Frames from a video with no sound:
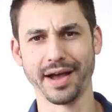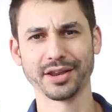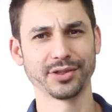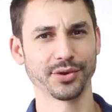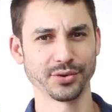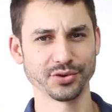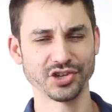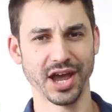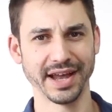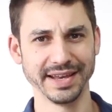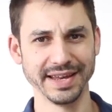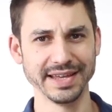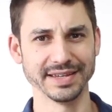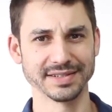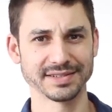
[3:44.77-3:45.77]
I could learn
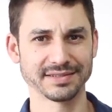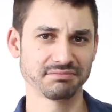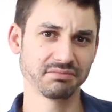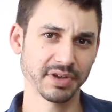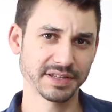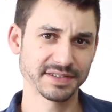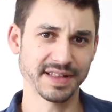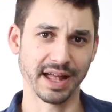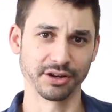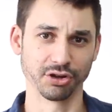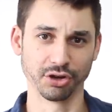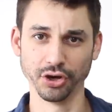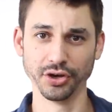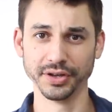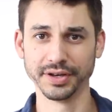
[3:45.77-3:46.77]
Chinese. It's
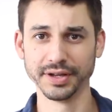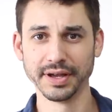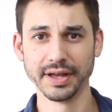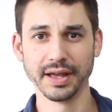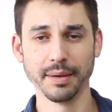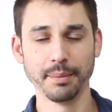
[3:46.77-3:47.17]
not good,